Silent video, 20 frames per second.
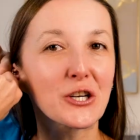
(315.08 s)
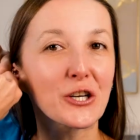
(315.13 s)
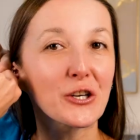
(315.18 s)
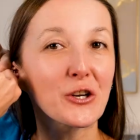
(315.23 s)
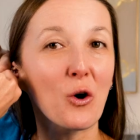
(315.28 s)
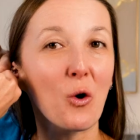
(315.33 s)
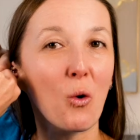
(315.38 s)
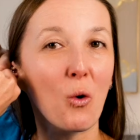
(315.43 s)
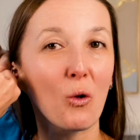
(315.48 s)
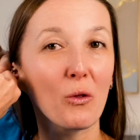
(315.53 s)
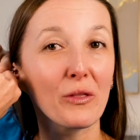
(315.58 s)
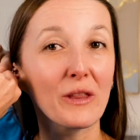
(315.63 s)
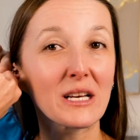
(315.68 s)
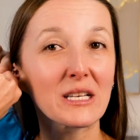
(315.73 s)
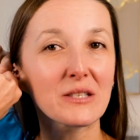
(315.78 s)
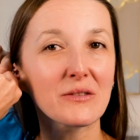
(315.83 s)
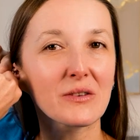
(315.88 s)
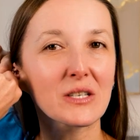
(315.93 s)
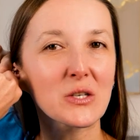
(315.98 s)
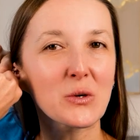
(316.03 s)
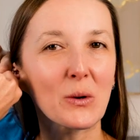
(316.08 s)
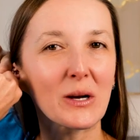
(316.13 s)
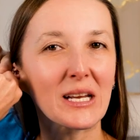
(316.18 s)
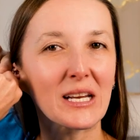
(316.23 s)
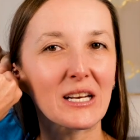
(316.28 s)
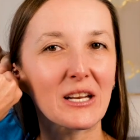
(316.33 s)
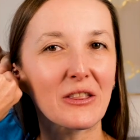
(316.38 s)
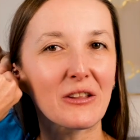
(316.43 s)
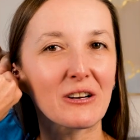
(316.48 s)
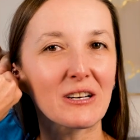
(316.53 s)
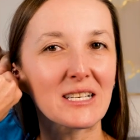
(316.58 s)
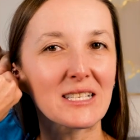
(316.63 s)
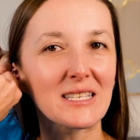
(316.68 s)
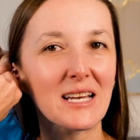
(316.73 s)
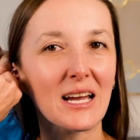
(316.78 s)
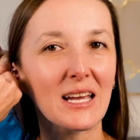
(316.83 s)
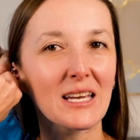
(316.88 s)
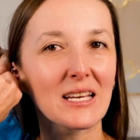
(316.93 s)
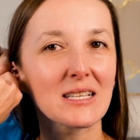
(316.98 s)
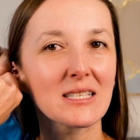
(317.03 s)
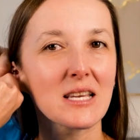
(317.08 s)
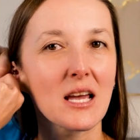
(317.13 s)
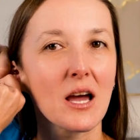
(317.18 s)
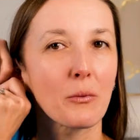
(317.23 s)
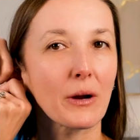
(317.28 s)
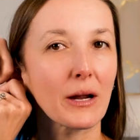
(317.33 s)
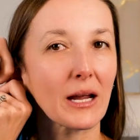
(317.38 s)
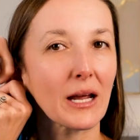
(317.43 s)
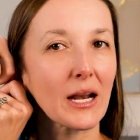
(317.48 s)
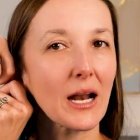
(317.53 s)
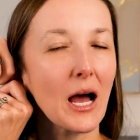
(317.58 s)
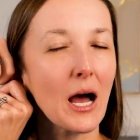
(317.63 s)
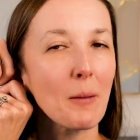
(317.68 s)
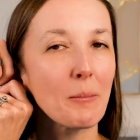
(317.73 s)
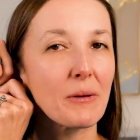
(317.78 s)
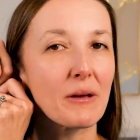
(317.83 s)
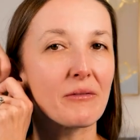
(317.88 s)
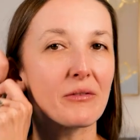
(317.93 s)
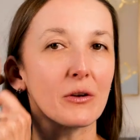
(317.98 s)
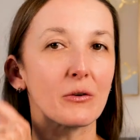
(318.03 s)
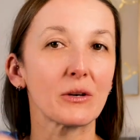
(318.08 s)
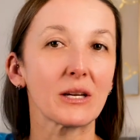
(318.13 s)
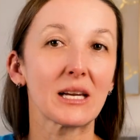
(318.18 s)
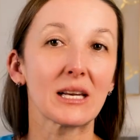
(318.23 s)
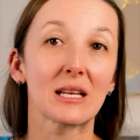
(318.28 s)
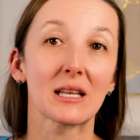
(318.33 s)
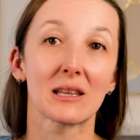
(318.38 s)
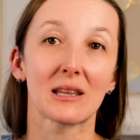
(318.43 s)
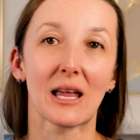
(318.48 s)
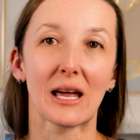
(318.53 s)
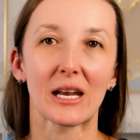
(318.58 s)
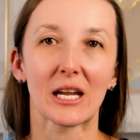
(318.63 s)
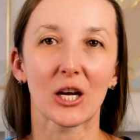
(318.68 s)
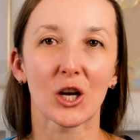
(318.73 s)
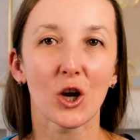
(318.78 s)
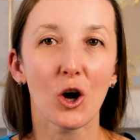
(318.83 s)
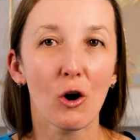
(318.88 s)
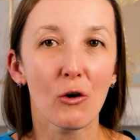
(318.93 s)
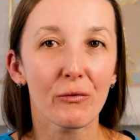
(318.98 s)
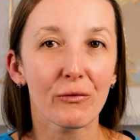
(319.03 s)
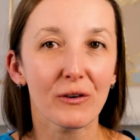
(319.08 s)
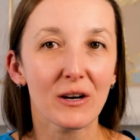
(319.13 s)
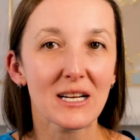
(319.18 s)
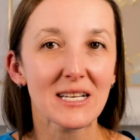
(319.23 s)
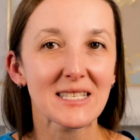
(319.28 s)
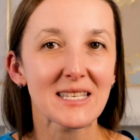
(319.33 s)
you're gonna hold this for 20 to 30 seconds, bring it up. If you need, let it go for a